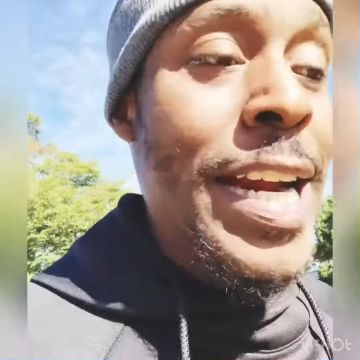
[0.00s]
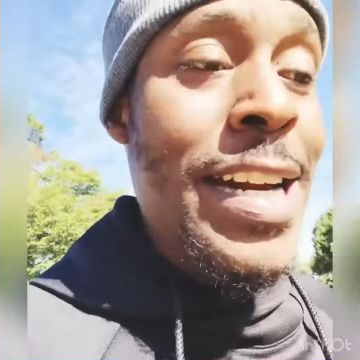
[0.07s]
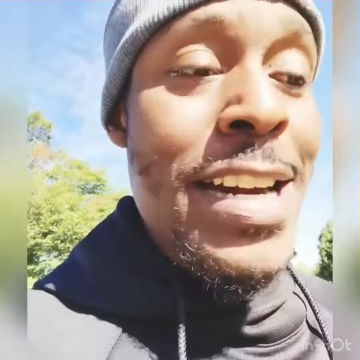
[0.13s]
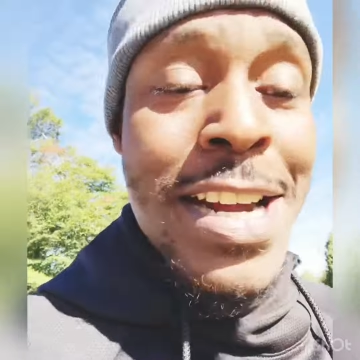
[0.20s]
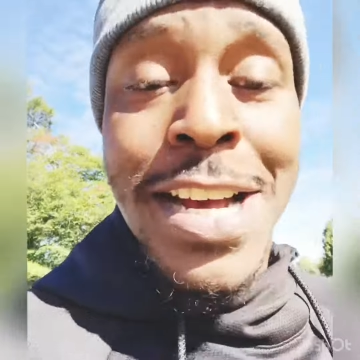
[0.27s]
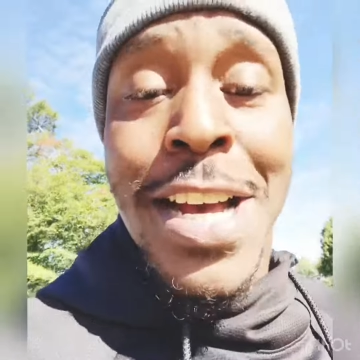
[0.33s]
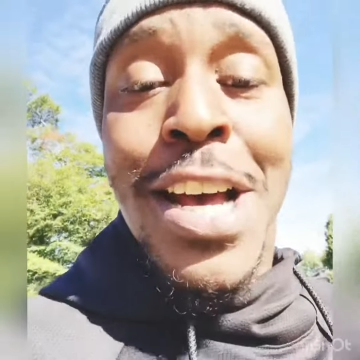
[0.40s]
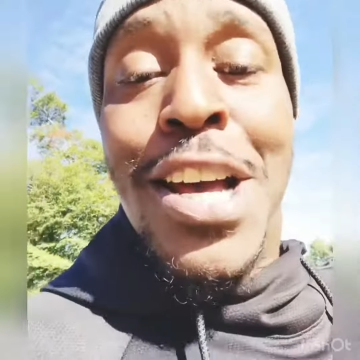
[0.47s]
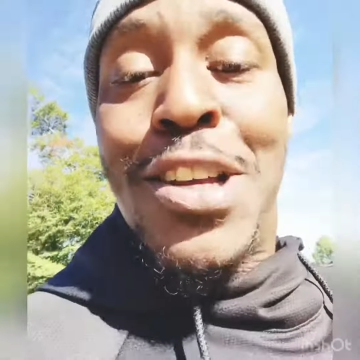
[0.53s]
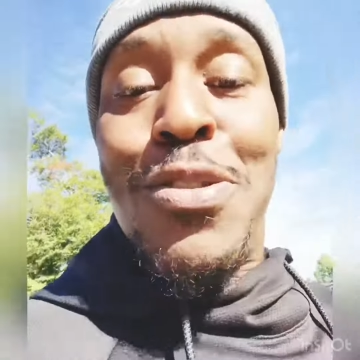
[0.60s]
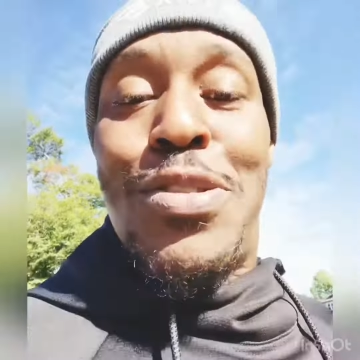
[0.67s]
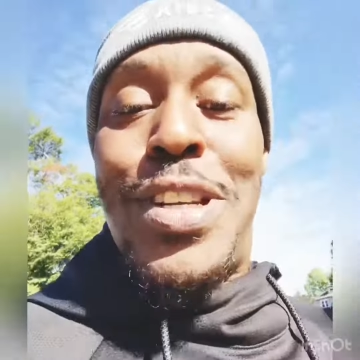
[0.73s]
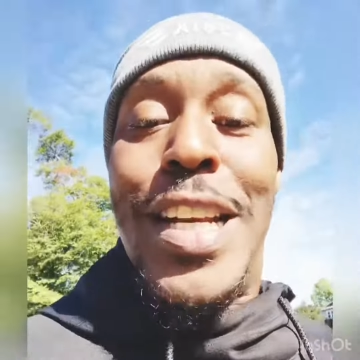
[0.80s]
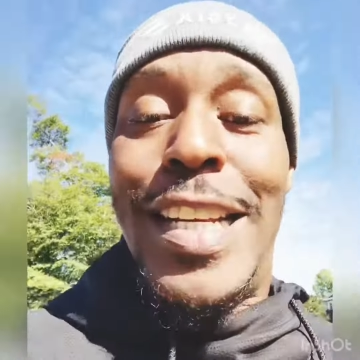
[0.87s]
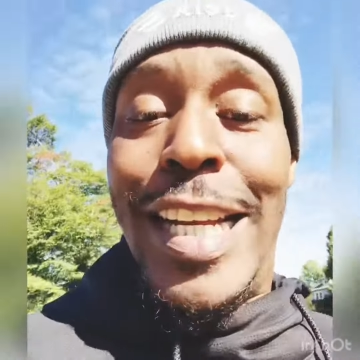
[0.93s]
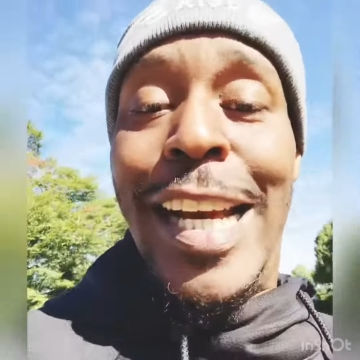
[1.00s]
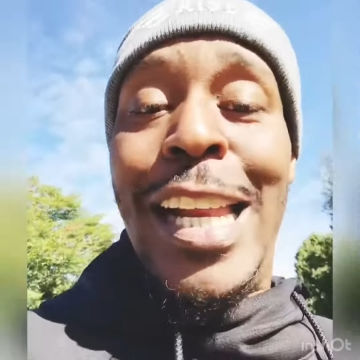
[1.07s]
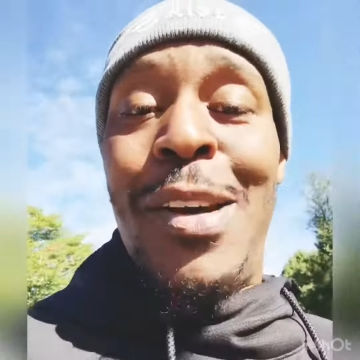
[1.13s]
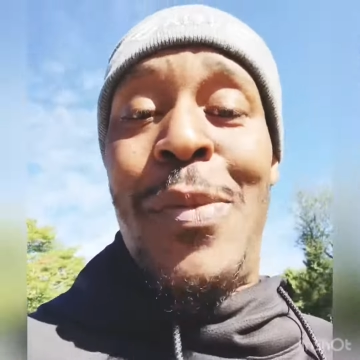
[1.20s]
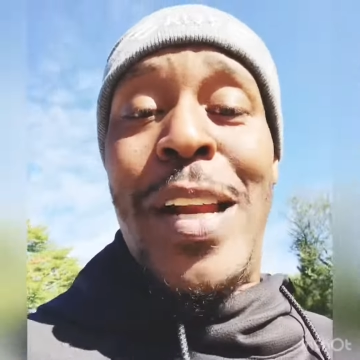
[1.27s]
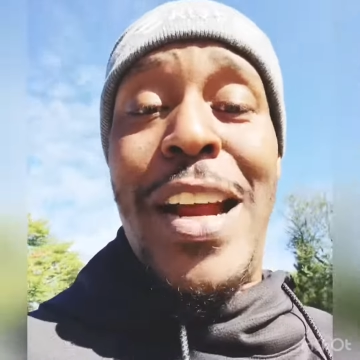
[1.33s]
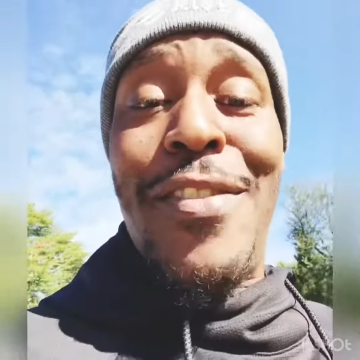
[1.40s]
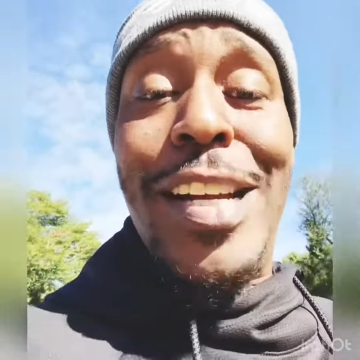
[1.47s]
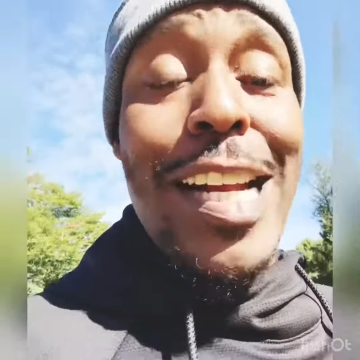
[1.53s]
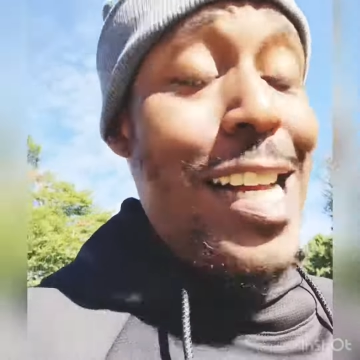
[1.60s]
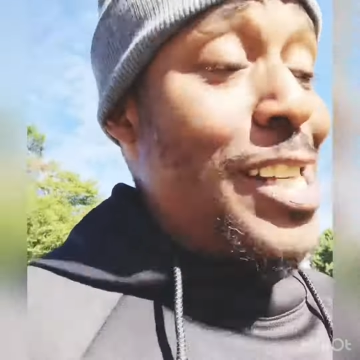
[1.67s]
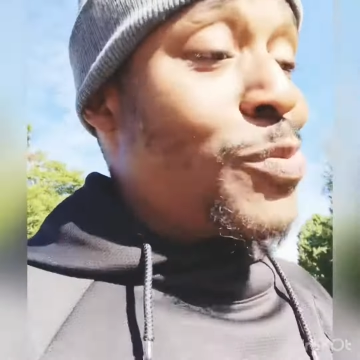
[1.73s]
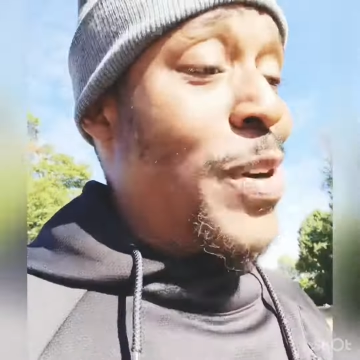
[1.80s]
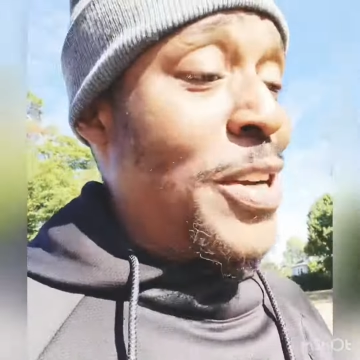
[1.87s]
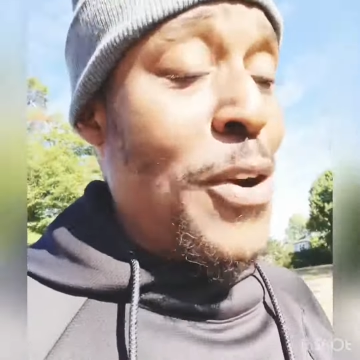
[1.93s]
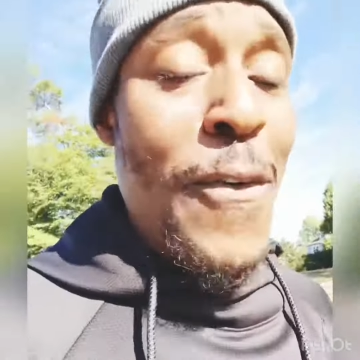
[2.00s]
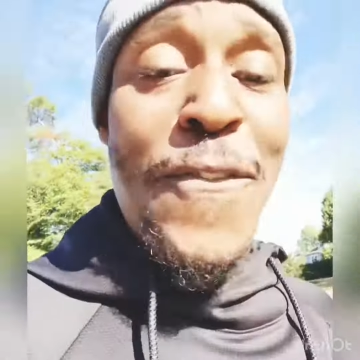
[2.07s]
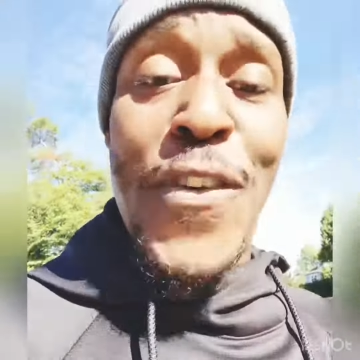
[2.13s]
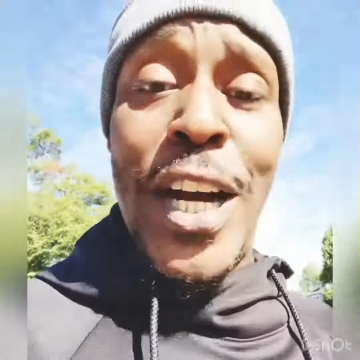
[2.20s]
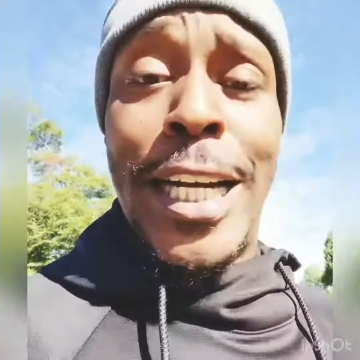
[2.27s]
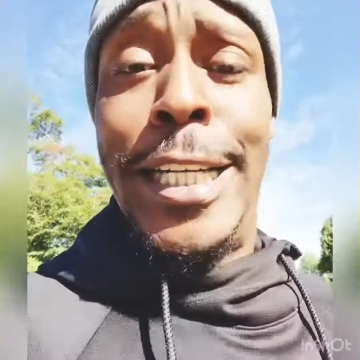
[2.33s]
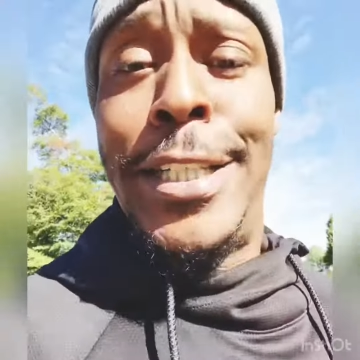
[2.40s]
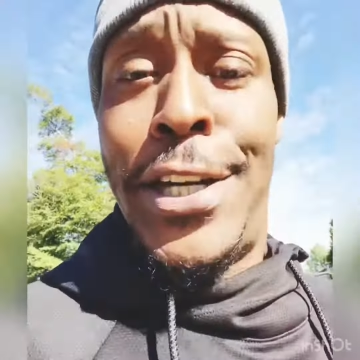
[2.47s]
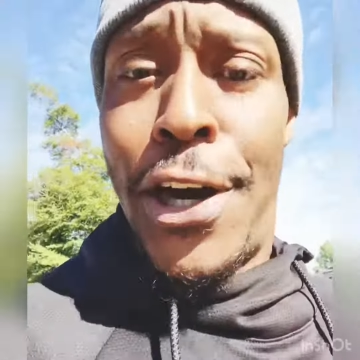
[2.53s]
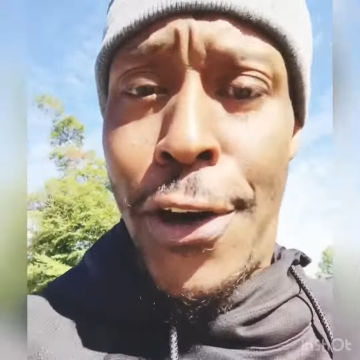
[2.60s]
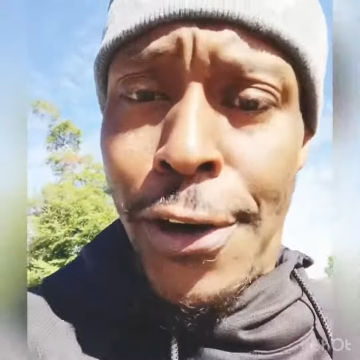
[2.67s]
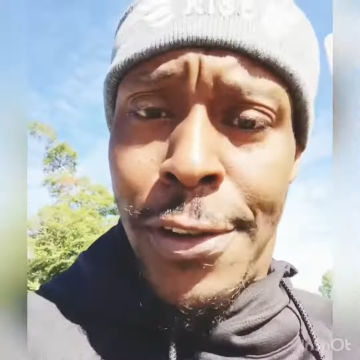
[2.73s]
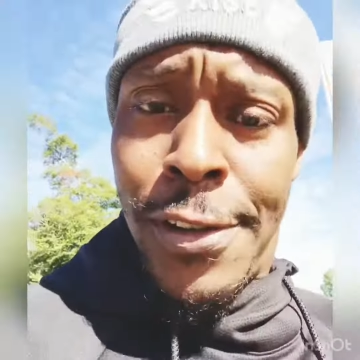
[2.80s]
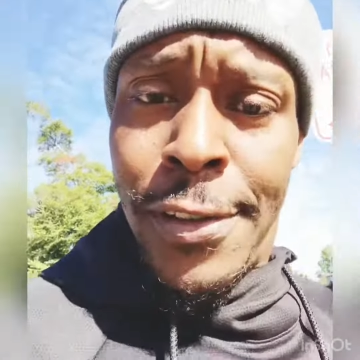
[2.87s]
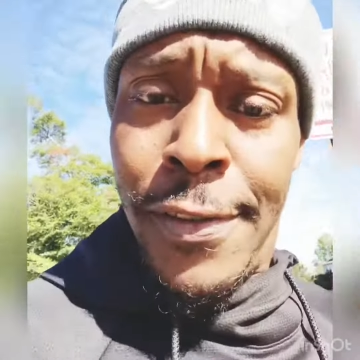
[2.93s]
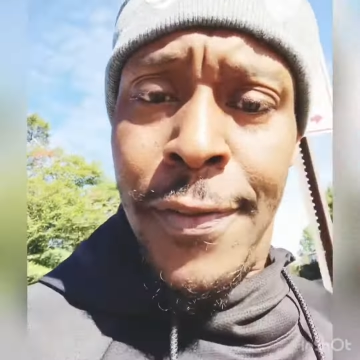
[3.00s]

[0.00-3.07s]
ain't used to dealing with every day. This wasn't no fucking dog.